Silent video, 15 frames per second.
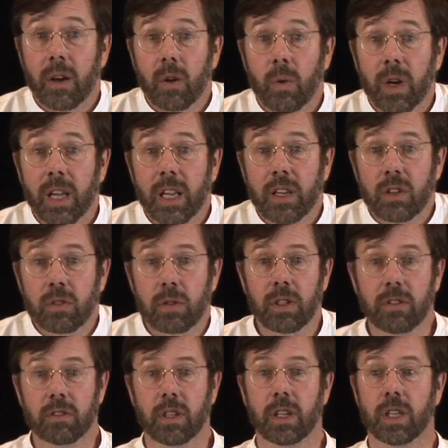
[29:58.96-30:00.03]
were
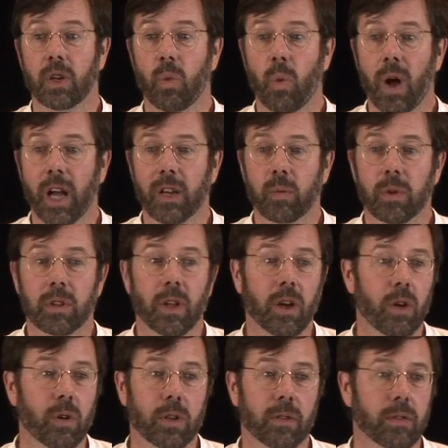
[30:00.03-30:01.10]
intrinsically one with the
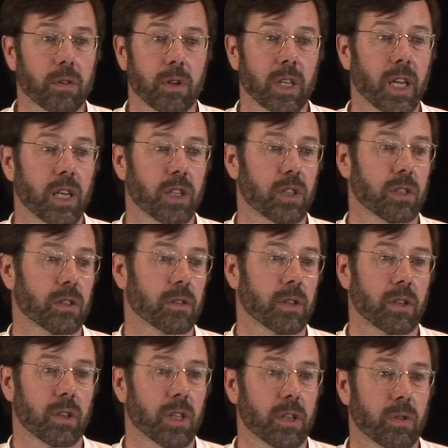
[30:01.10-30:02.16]
whole of creation.
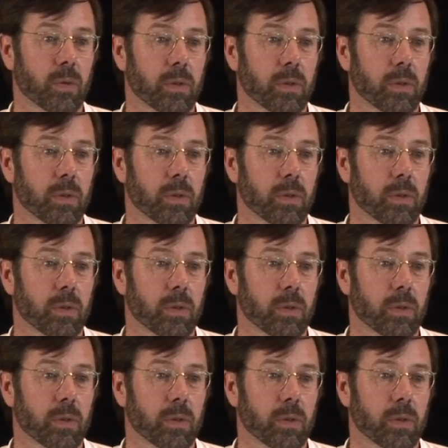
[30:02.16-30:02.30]
It